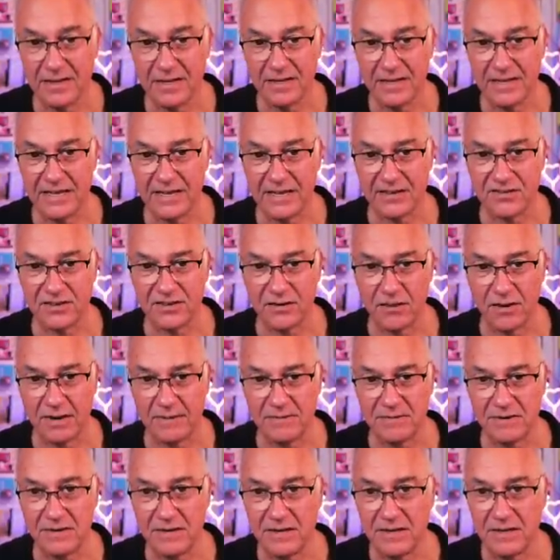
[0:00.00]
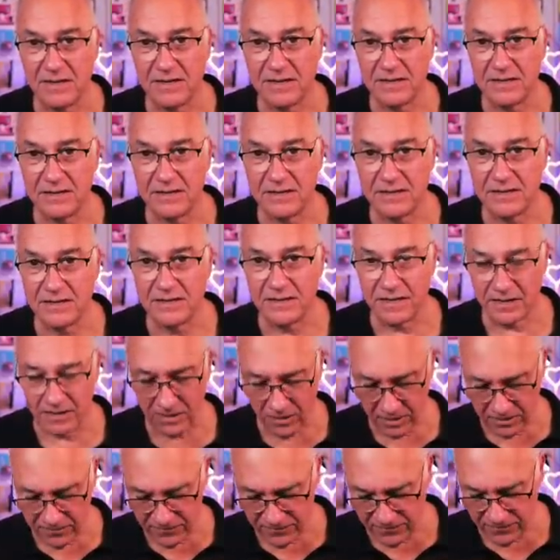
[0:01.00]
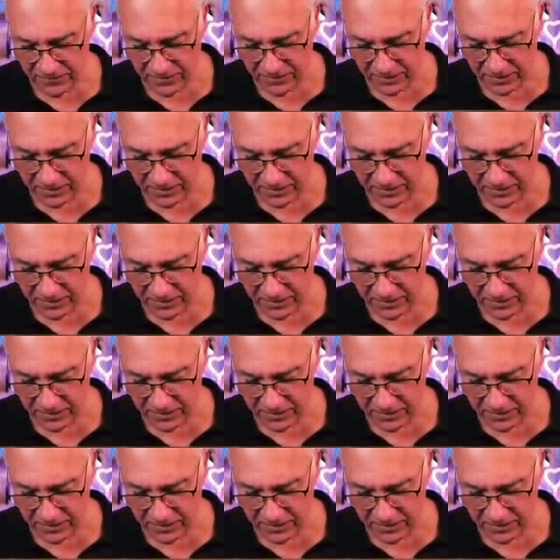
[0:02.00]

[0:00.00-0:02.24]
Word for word: Yeah, so I'm a lot of